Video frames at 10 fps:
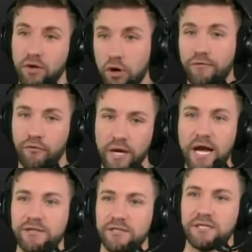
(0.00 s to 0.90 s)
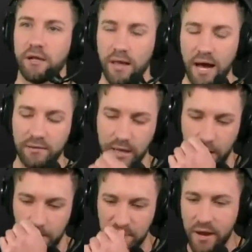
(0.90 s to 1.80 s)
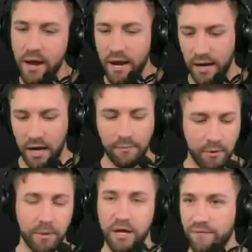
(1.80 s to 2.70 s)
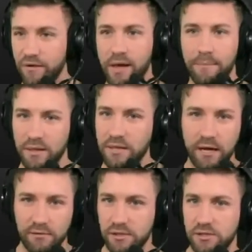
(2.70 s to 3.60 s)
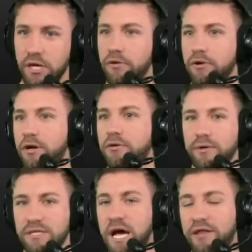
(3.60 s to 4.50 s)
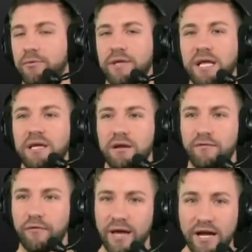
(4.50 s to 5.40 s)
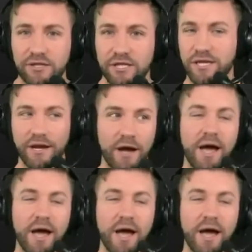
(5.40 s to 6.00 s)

good free agents still out there and I'm a believer that McDaniels and Ziegler are going to do exactly what they did in free agency.